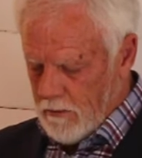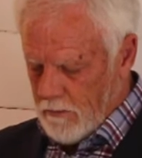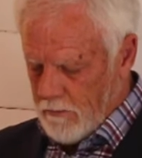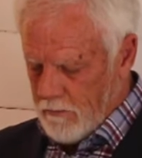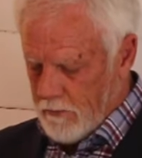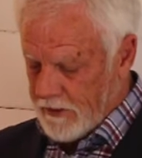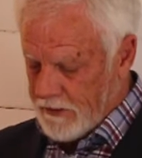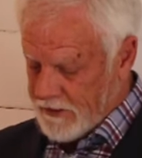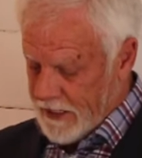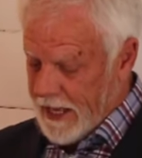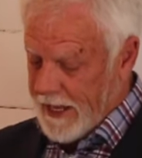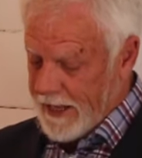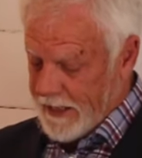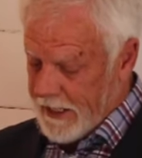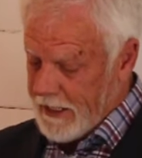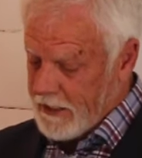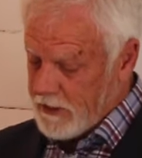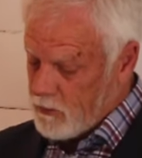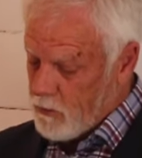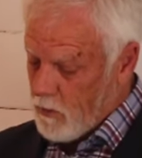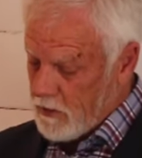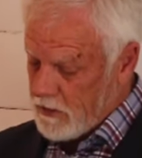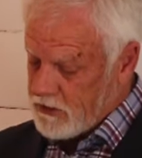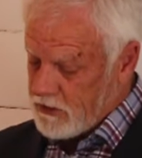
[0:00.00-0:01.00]
But that
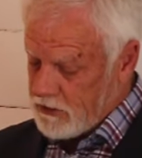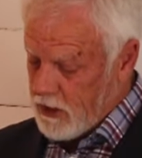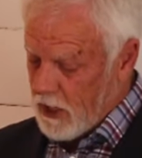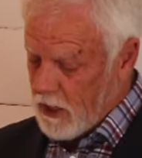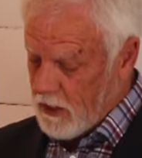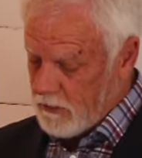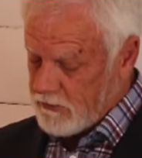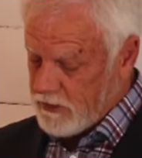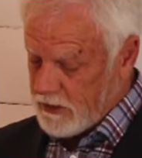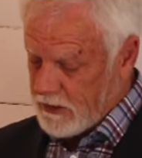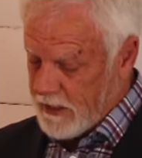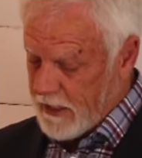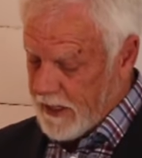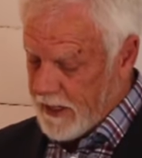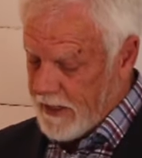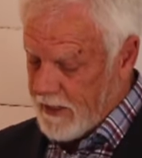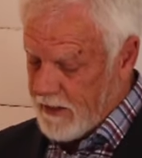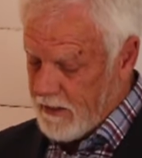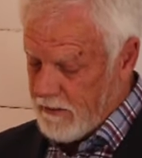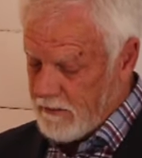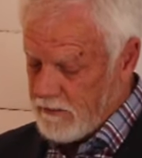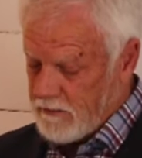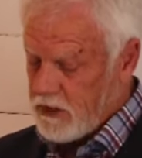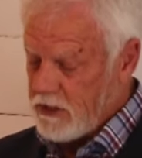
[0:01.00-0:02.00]
is what's taught
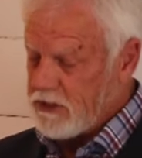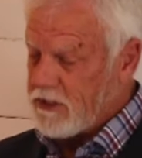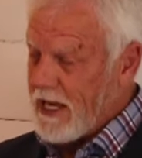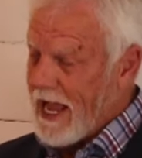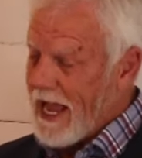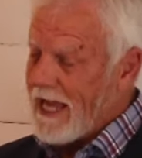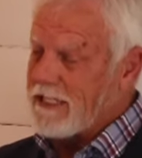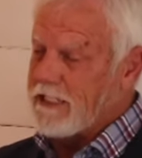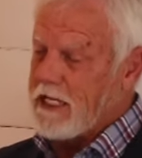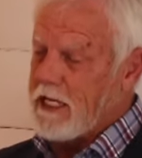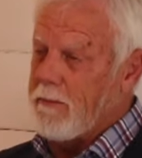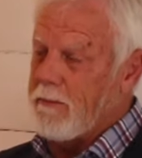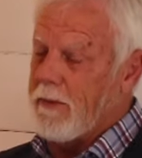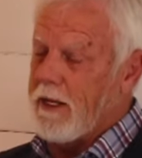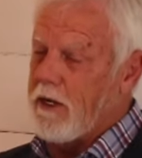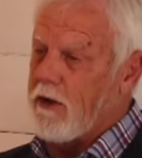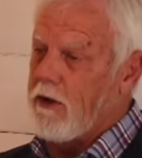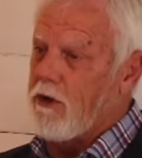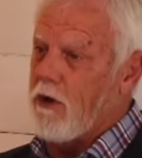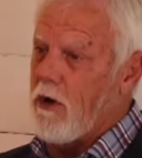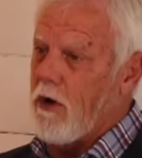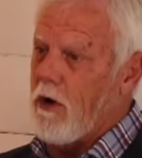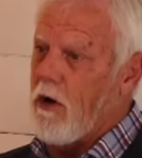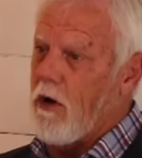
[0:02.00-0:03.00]
today. Just ask him
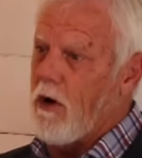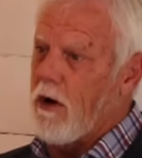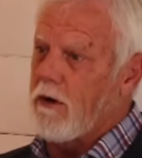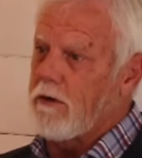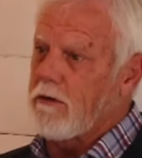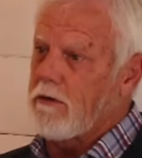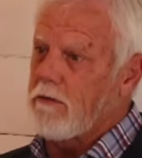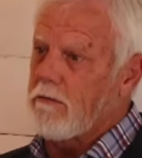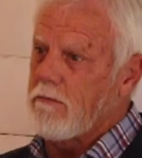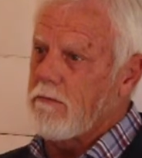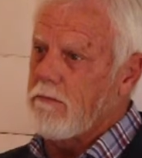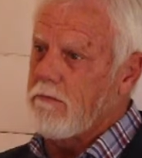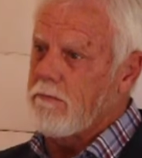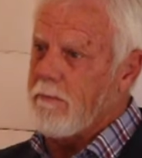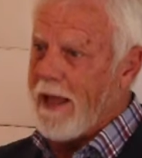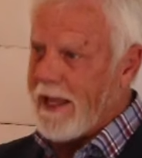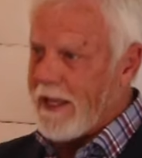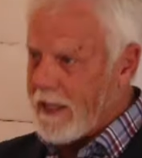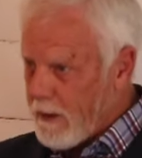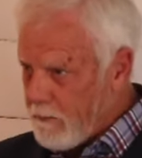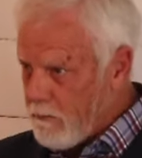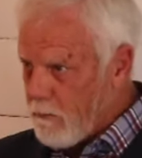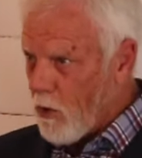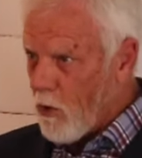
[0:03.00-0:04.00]
into your heart,
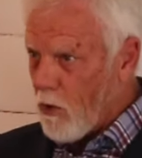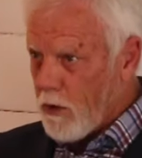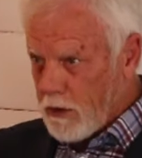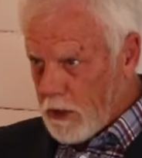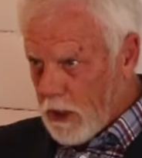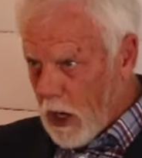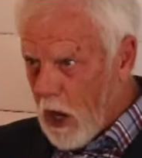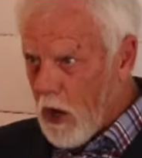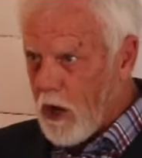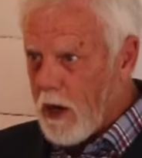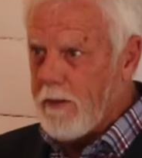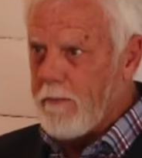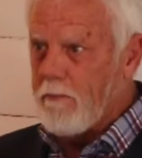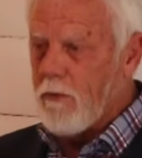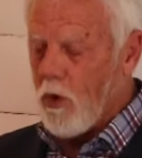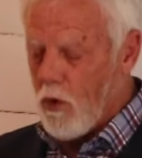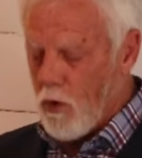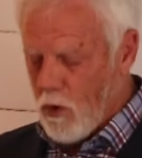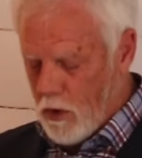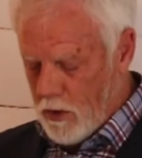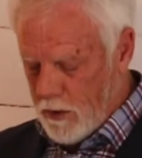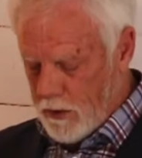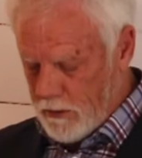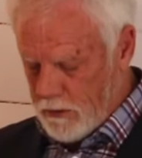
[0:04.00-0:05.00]
make him Lord, call him
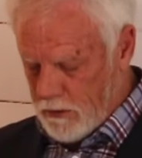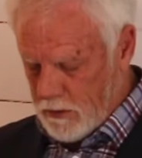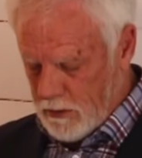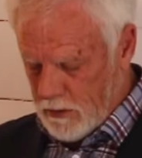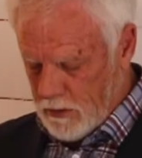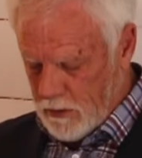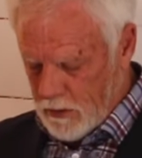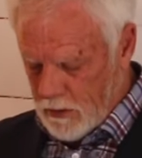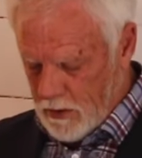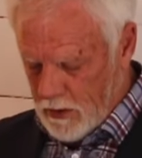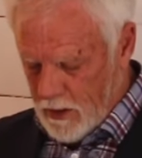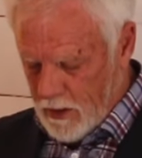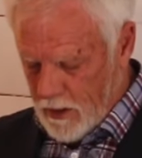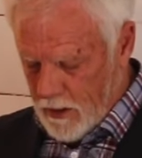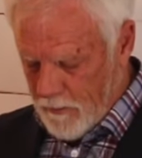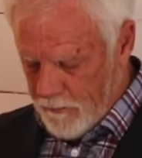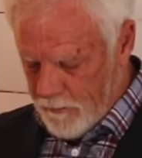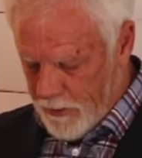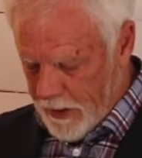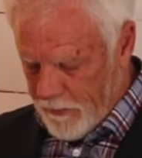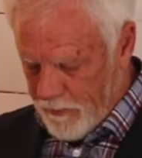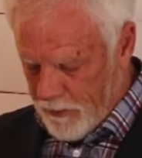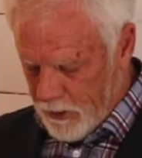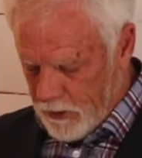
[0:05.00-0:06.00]
Lord,
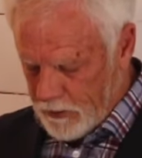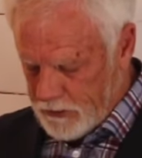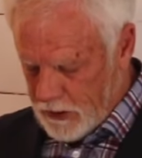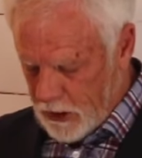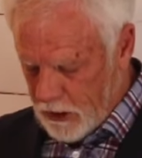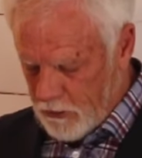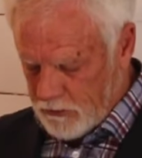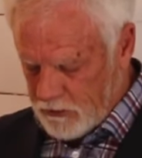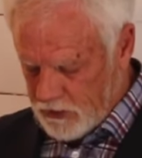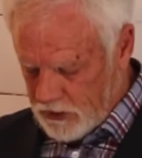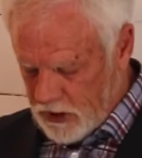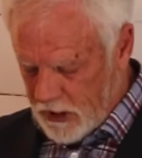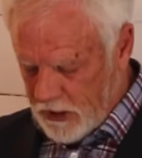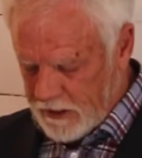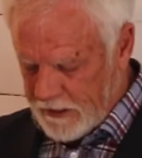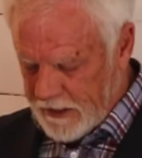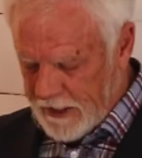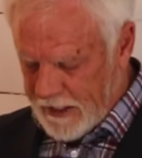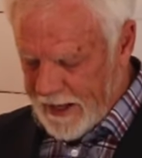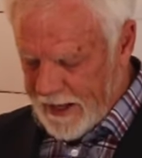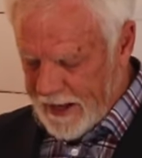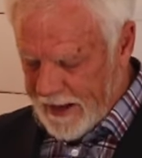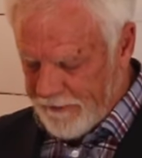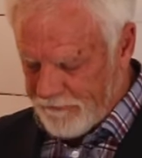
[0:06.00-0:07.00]
People are told
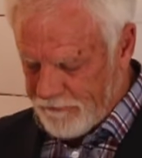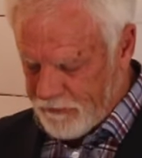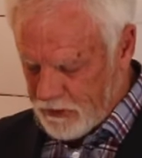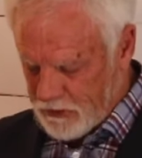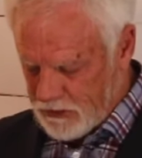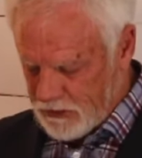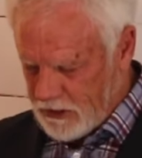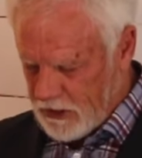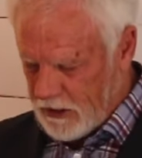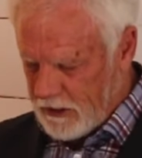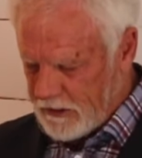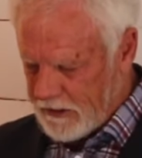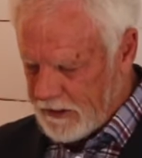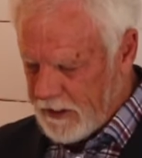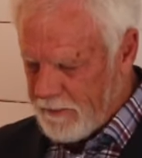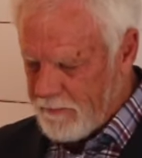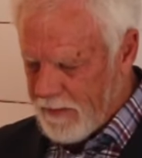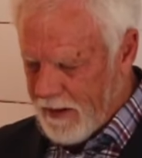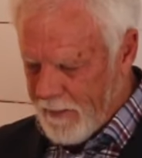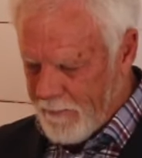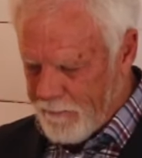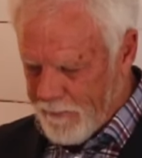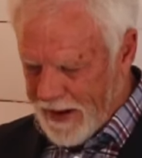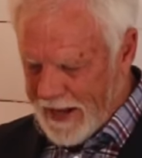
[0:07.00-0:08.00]
Sunday after Sunday
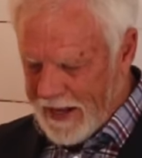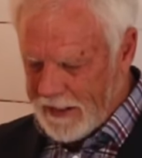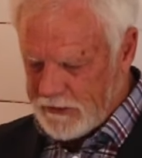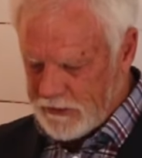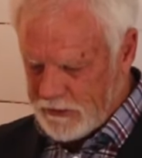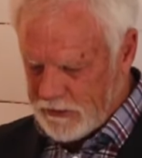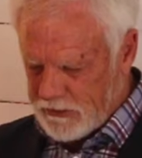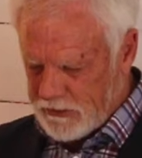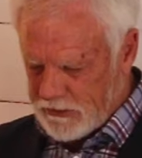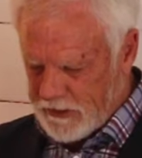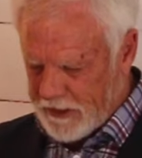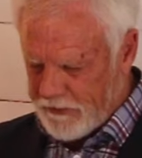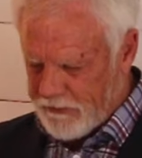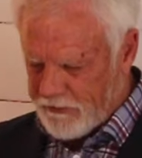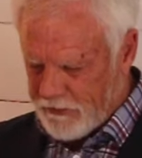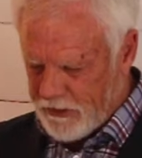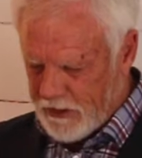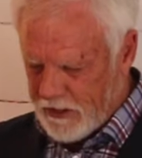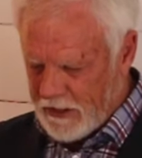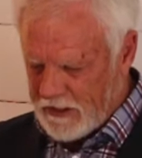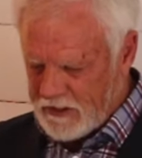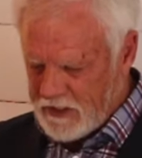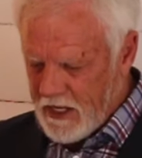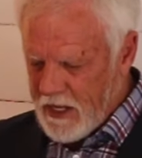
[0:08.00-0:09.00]
by pastors they
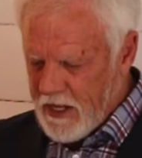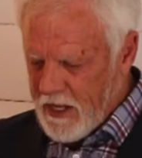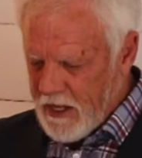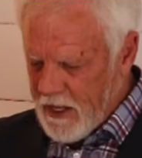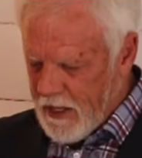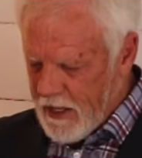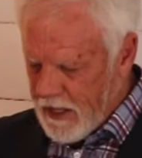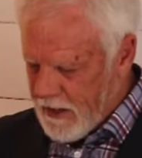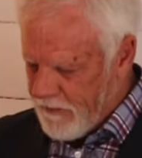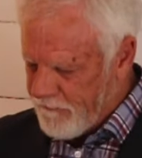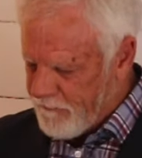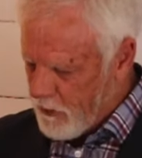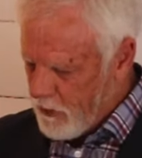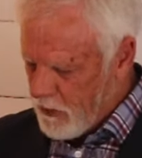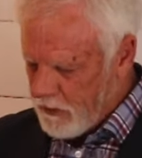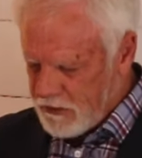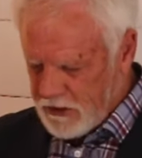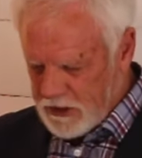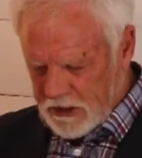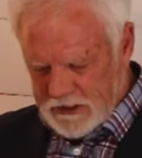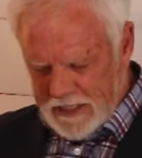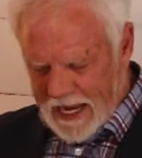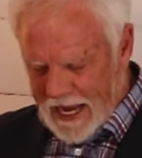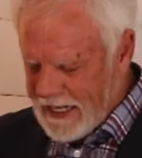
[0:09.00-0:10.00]
trust, if you'll
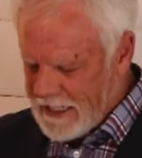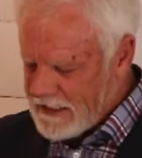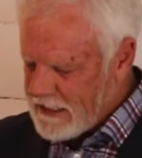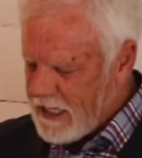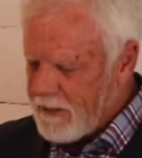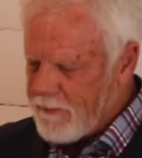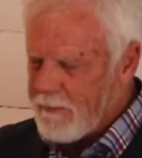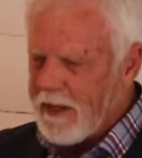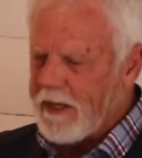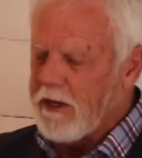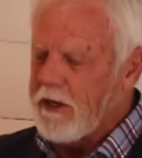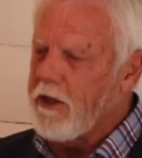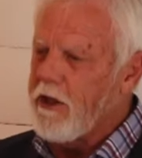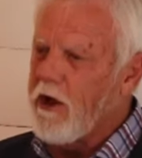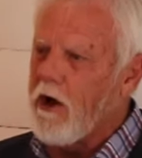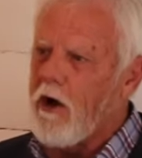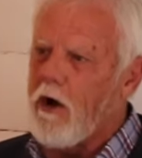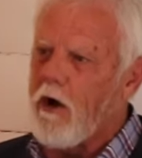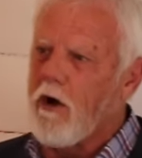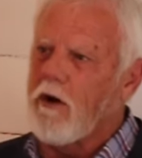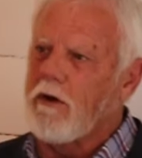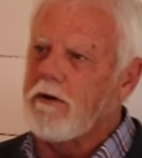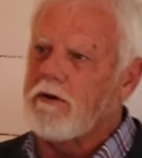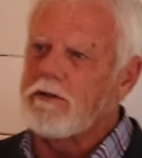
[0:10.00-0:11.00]
just ask Him into your
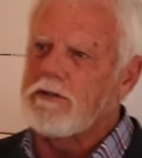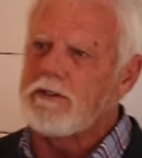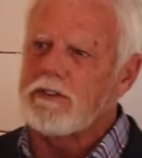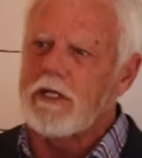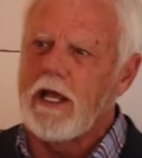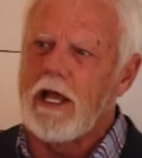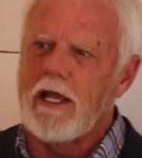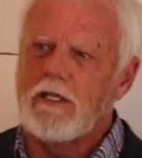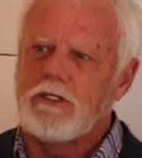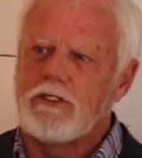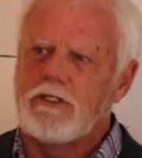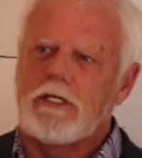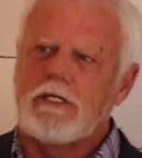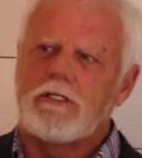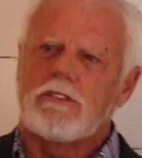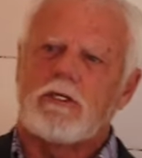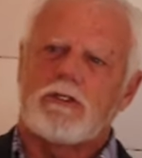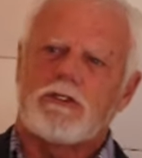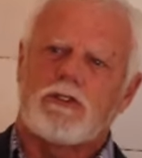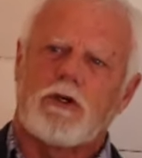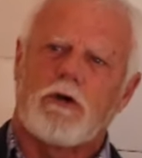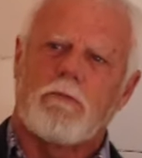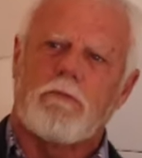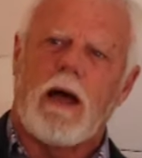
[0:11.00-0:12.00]
heart and say,
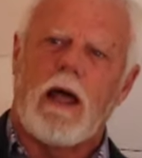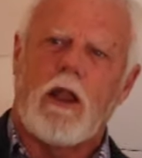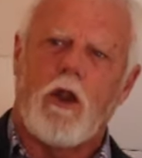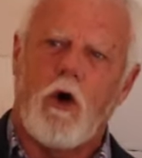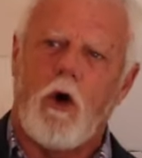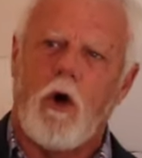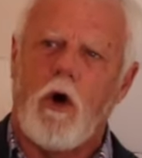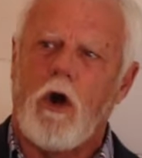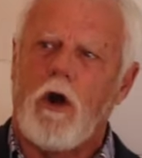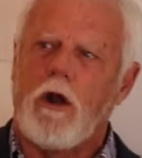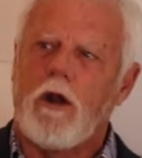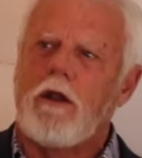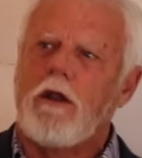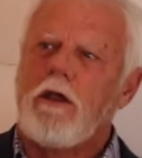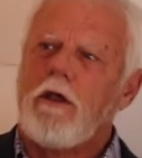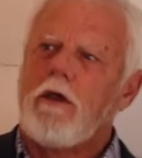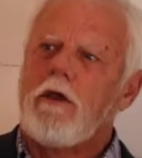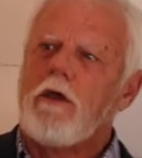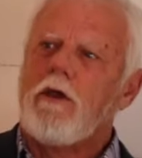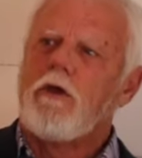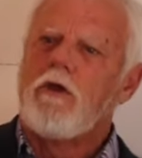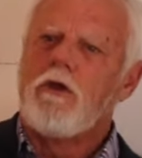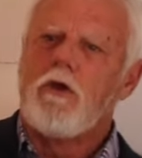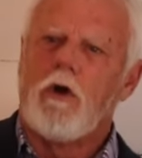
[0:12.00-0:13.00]
Jesus, you're my Lord,
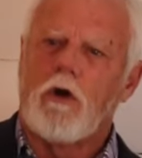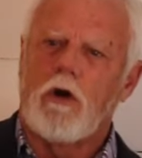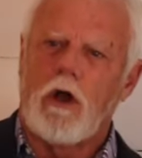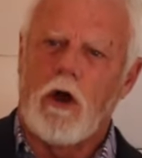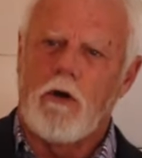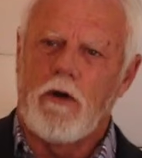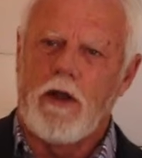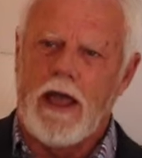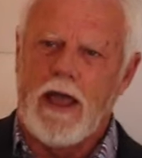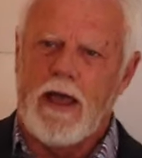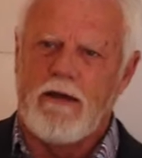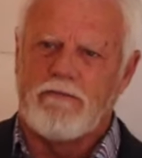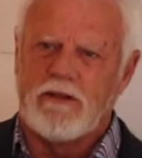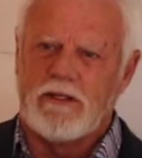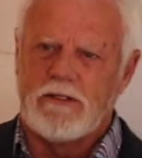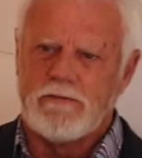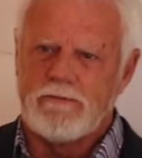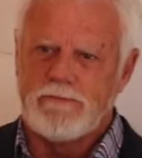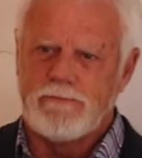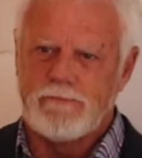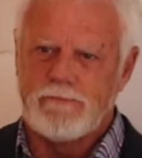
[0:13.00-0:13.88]
you'll go to heaven.